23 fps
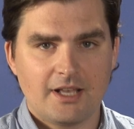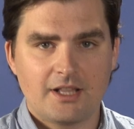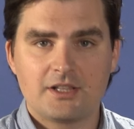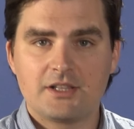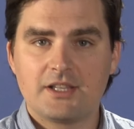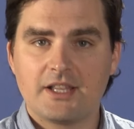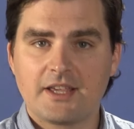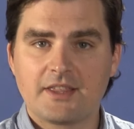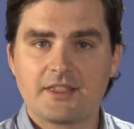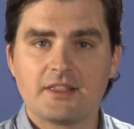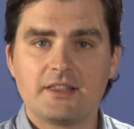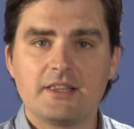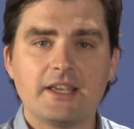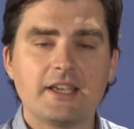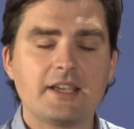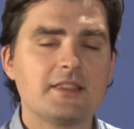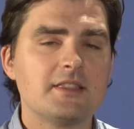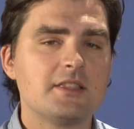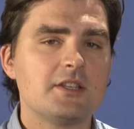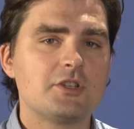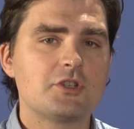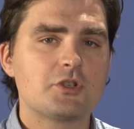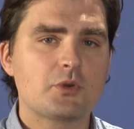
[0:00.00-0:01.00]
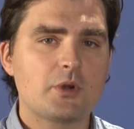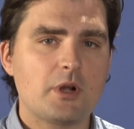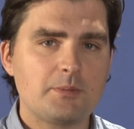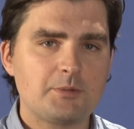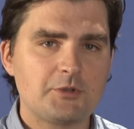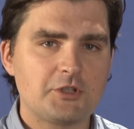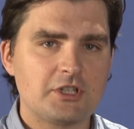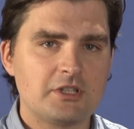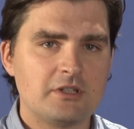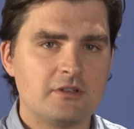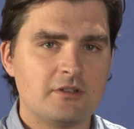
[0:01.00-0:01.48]
Click the link in the
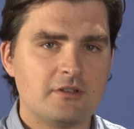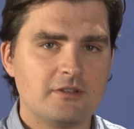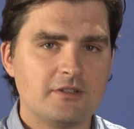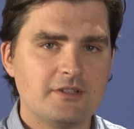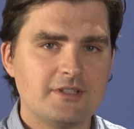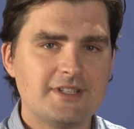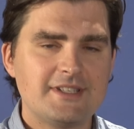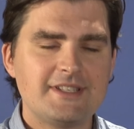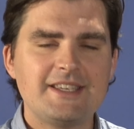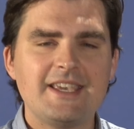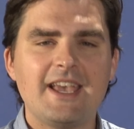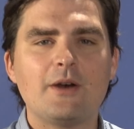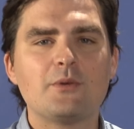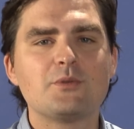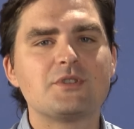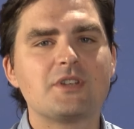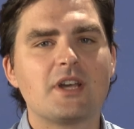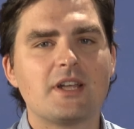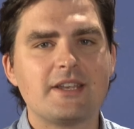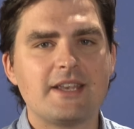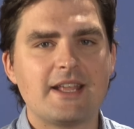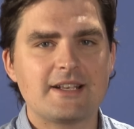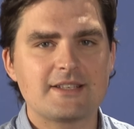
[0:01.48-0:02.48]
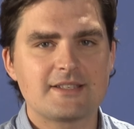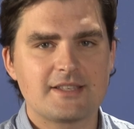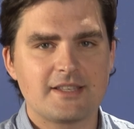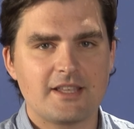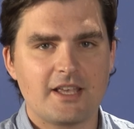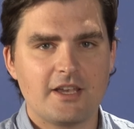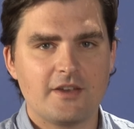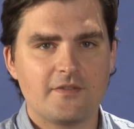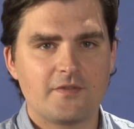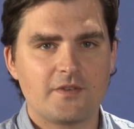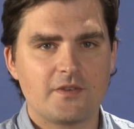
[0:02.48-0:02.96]
description to see how Dundas
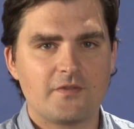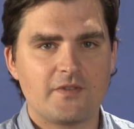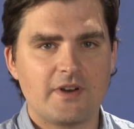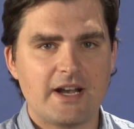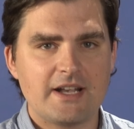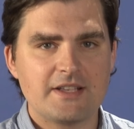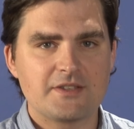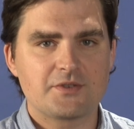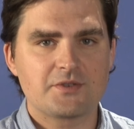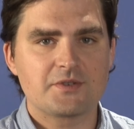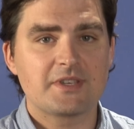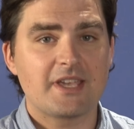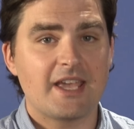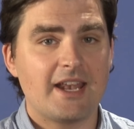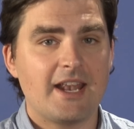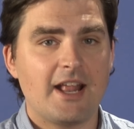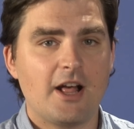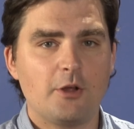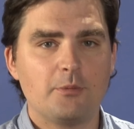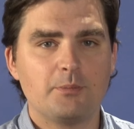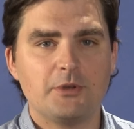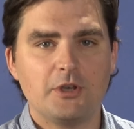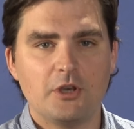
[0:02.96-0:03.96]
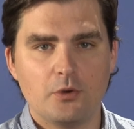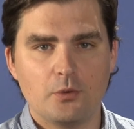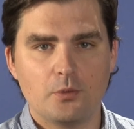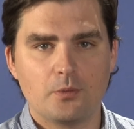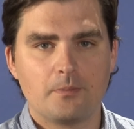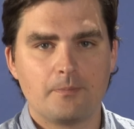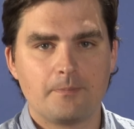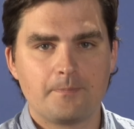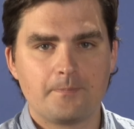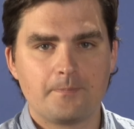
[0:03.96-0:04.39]
Life advisors can help you.